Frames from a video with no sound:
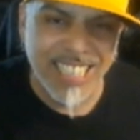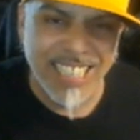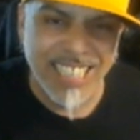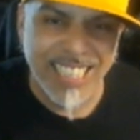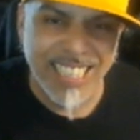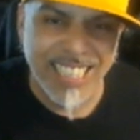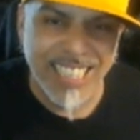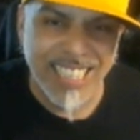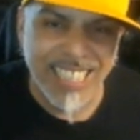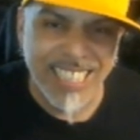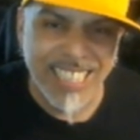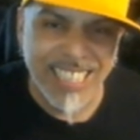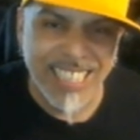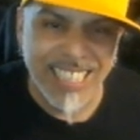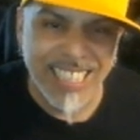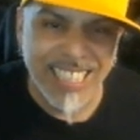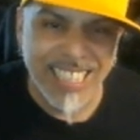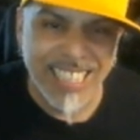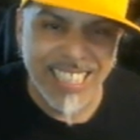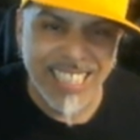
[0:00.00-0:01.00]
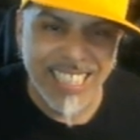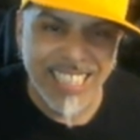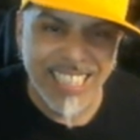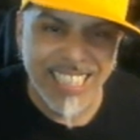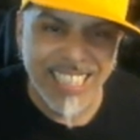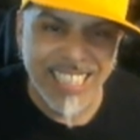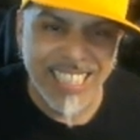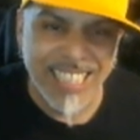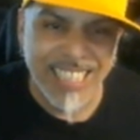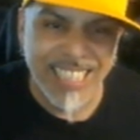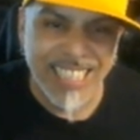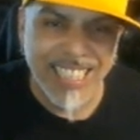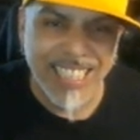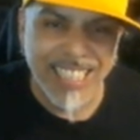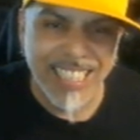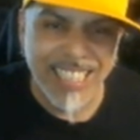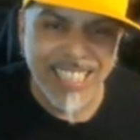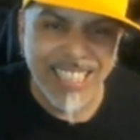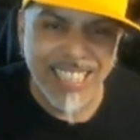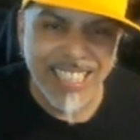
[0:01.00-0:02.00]

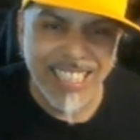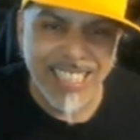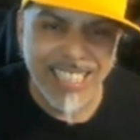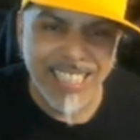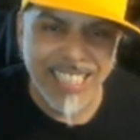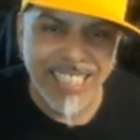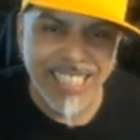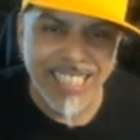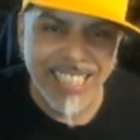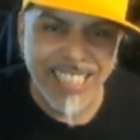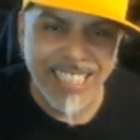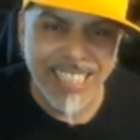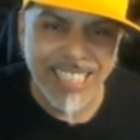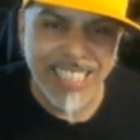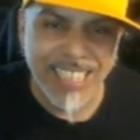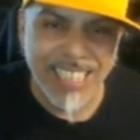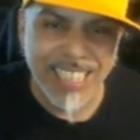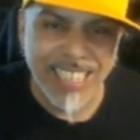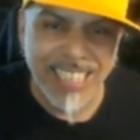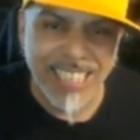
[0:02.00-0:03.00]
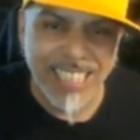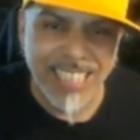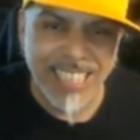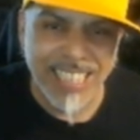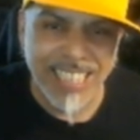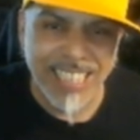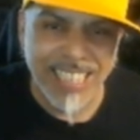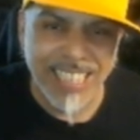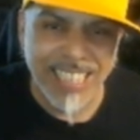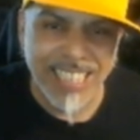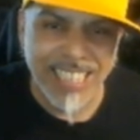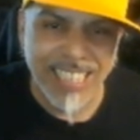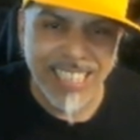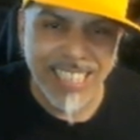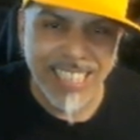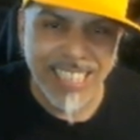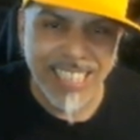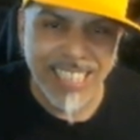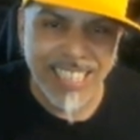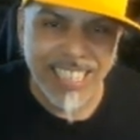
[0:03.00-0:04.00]

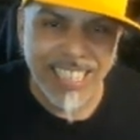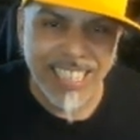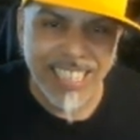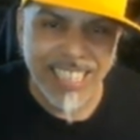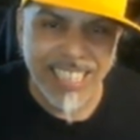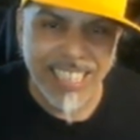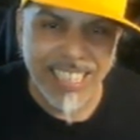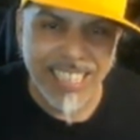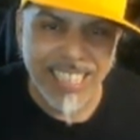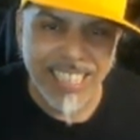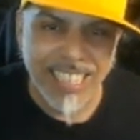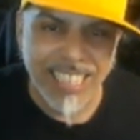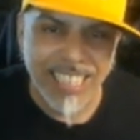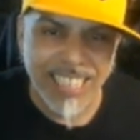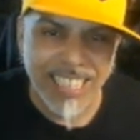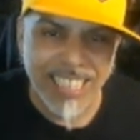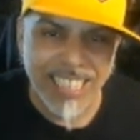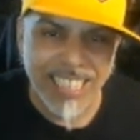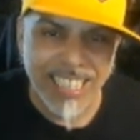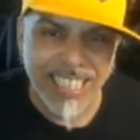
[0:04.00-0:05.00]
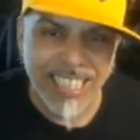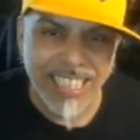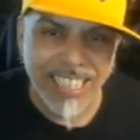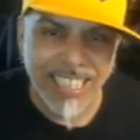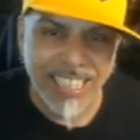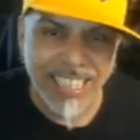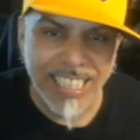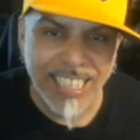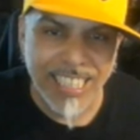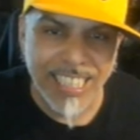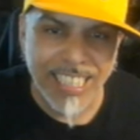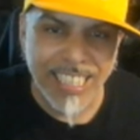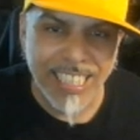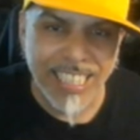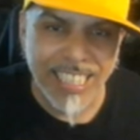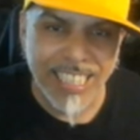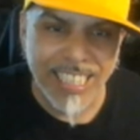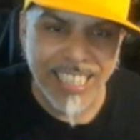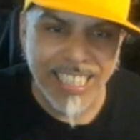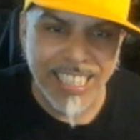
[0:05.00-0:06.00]
The person shown says nothing.